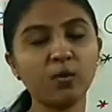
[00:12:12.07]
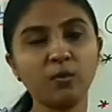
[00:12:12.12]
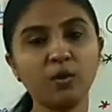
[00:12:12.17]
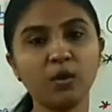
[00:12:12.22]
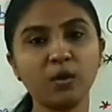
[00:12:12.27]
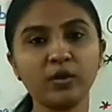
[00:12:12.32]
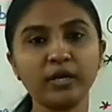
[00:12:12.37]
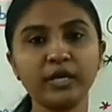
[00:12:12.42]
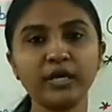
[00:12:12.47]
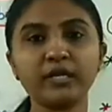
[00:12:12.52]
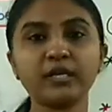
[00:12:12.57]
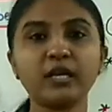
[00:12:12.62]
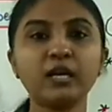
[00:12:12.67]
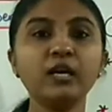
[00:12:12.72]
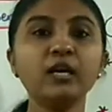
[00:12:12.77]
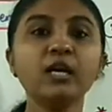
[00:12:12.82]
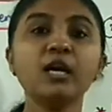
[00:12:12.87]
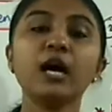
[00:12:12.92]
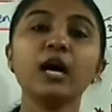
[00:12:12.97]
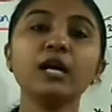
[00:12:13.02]
oblongata.
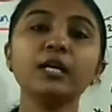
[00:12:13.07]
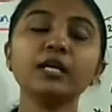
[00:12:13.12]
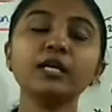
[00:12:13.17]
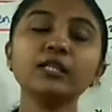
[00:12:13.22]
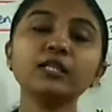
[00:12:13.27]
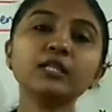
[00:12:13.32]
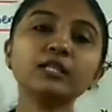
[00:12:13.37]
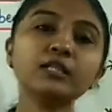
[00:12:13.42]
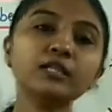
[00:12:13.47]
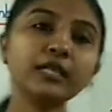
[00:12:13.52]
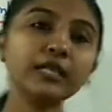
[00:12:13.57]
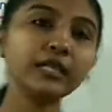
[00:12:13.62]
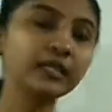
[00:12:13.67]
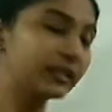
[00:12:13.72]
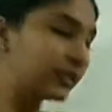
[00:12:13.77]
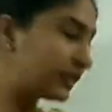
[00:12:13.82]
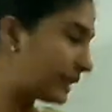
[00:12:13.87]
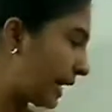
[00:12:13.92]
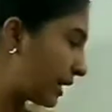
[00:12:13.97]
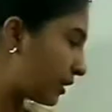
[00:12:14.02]
Another thing
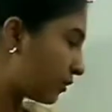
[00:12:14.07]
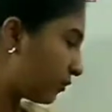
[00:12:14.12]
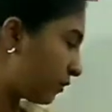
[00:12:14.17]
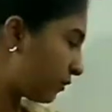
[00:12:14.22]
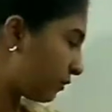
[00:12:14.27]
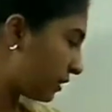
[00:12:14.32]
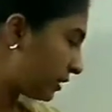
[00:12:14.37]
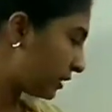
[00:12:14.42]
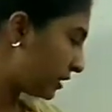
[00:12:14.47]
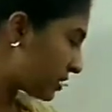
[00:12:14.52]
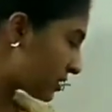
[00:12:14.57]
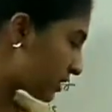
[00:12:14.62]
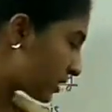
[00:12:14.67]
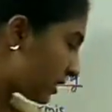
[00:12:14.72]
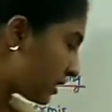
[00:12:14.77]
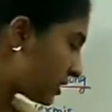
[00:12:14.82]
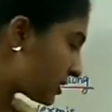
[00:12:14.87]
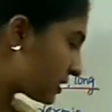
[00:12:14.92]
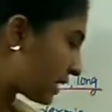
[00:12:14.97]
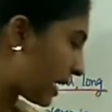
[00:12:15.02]
that we will
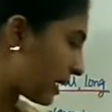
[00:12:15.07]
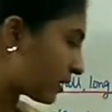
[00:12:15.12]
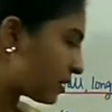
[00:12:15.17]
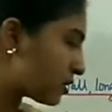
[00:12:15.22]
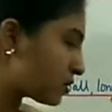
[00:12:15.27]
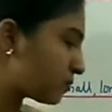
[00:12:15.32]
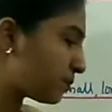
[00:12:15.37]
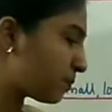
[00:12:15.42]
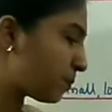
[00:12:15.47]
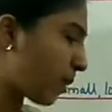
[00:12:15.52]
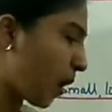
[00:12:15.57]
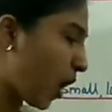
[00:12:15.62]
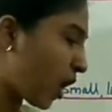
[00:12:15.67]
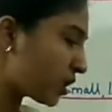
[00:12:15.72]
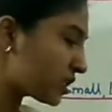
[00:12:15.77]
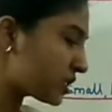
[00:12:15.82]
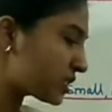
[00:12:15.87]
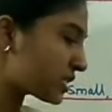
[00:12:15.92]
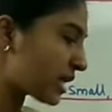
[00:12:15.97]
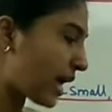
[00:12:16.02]
discuss, that is
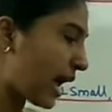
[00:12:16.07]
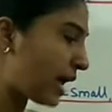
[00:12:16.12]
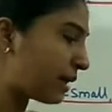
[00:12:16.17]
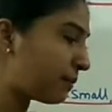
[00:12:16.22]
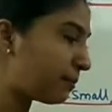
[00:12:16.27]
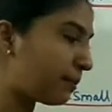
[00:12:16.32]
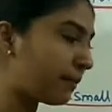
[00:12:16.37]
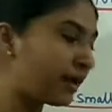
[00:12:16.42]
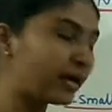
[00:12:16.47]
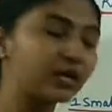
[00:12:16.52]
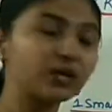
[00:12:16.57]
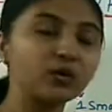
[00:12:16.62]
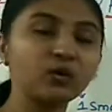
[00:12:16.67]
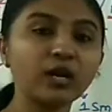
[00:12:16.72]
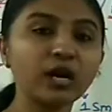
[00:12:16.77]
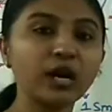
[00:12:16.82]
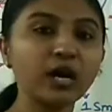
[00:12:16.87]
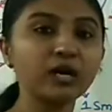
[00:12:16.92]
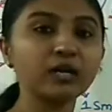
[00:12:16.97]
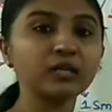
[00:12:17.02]
pons and
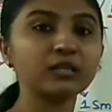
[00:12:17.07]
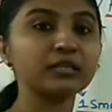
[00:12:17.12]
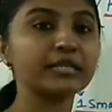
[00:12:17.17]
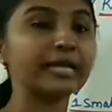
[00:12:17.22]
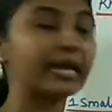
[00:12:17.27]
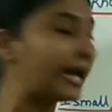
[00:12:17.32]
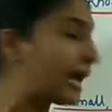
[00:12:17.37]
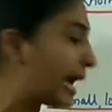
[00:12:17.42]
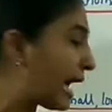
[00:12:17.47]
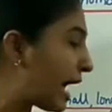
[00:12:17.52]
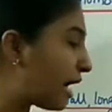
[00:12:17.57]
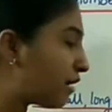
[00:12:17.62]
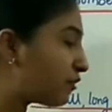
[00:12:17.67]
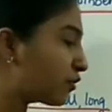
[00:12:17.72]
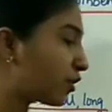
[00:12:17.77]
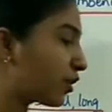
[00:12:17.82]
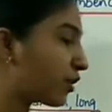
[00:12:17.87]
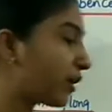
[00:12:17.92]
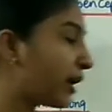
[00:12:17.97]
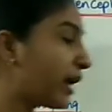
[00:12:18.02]
medulla, they
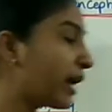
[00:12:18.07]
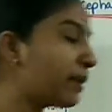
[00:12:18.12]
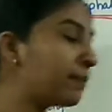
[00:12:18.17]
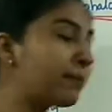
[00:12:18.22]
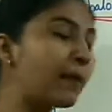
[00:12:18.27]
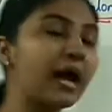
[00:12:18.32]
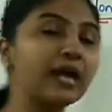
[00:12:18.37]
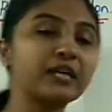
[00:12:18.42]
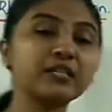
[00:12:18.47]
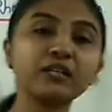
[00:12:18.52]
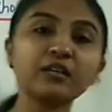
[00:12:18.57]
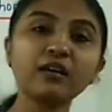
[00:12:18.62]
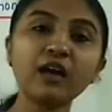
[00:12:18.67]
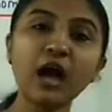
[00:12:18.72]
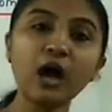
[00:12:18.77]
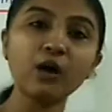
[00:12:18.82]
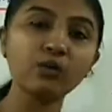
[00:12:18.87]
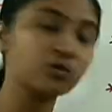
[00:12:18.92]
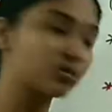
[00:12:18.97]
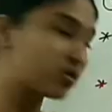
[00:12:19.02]
have grey matter
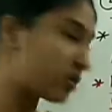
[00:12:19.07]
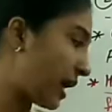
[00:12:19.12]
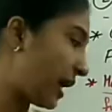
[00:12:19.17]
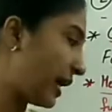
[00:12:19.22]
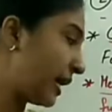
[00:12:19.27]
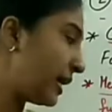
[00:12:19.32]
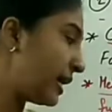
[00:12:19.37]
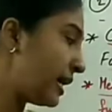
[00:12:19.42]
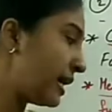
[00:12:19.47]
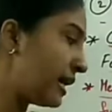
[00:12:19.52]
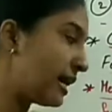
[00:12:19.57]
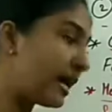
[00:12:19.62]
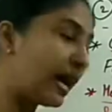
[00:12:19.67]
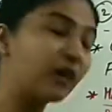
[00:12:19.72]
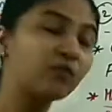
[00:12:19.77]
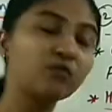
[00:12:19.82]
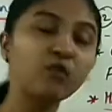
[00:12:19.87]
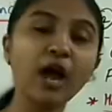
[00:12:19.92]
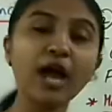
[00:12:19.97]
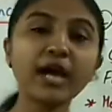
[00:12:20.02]
outside
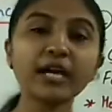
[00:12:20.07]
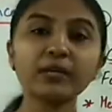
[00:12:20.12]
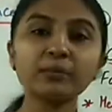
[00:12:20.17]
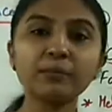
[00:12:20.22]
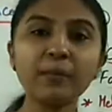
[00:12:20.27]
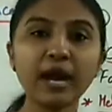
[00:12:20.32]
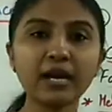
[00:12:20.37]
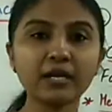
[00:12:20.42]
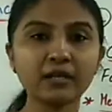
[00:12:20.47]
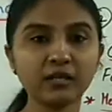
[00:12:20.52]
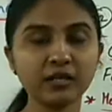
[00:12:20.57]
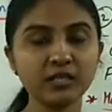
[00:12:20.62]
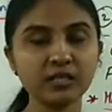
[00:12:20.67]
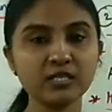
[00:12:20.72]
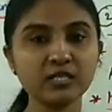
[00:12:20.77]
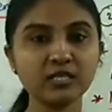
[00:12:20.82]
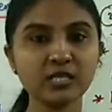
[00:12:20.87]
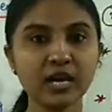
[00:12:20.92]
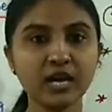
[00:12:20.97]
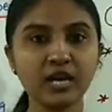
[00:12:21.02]
and white matter
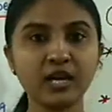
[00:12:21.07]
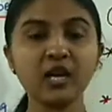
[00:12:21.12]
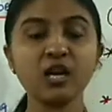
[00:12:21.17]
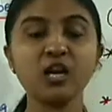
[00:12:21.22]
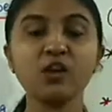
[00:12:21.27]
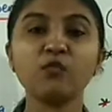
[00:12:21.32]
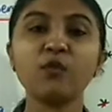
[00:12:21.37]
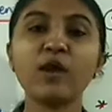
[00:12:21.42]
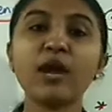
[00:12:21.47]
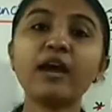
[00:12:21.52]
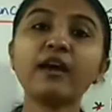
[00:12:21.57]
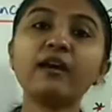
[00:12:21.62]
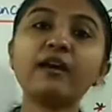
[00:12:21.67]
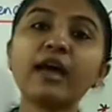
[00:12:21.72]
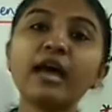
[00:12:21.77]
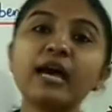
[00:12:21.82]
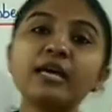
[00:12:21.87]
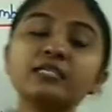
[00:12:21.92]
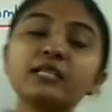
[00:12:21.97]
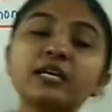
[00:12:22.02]
inside,
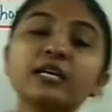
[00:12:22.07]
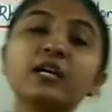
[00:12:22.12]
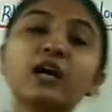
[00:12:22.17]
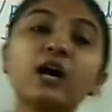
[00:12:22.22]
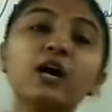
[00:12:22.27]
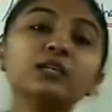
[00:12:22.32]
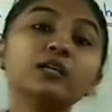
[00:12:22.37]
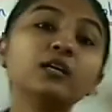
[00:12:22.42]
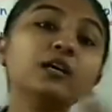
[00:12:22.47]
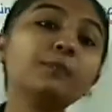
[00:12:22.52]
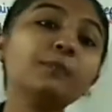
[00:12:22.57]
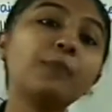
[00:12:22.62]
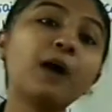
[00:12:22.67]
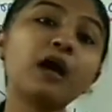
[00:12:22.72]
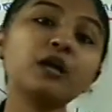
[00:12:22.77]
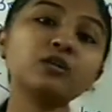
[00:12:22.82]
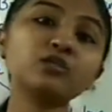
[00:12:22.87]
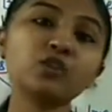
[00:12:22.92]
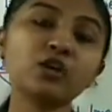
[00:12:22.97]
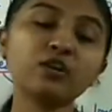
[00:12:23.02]
whereas in other
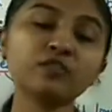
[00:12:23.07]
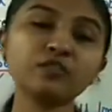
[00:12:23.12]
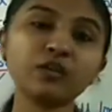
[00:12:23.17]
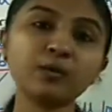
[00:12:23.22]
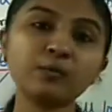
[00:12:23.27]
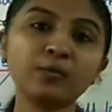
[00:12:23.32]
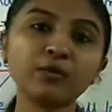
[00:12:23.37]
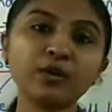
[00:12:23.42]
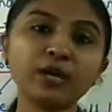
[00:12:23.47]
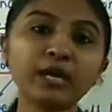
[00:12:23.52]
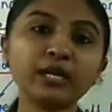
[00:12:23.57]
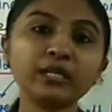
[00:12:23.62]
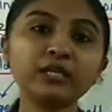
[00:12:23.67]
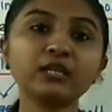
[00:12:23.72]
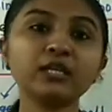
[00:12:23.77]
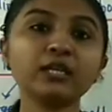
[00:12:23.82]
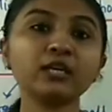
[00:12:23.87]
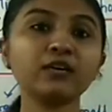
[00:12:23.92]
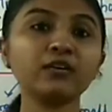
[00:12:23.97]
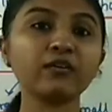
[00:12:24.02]
parts of the brain
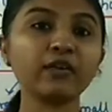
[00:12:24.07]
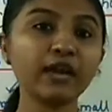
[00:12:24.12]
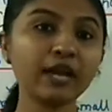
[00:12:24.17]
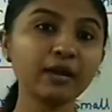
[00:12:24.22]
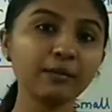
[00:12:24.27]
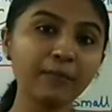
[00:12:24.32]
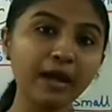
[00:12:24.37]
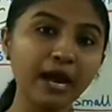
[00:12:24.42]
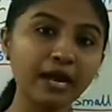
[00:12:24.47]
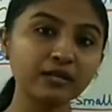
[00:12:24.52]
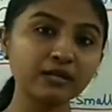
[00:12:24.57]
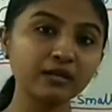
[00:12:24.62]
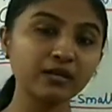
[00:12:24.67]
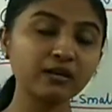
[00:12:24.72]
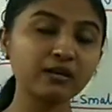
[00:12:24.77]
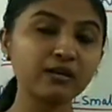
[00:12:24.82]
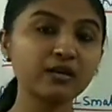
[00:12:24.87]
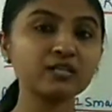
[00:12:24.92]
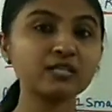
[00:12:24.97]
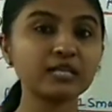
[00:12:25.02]
the grey
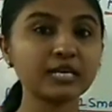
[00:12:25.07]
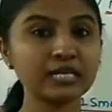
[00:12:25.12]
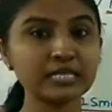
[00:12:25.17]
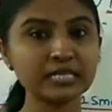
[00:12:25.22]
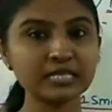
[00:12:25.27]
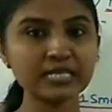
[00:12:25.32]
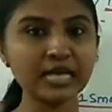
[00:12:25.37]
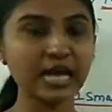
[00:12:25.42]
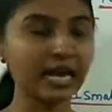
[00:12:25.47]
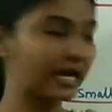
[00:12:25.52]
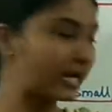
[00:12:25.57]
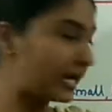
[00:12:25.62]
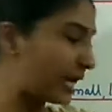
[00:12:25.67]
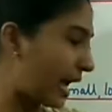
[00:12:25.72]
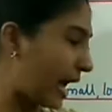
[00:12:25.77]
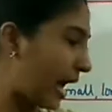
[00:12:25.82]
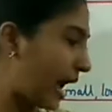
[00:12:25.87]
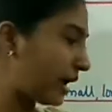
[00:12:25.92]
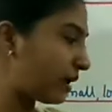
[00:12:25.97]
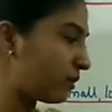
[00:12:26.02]
matter is inside
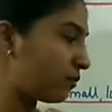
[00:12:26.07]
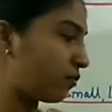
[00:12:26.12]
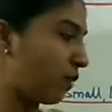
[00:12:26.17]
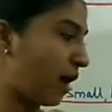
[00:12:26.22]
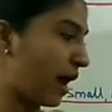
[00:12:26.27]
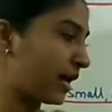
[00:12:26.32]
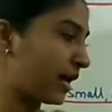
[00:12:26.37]
and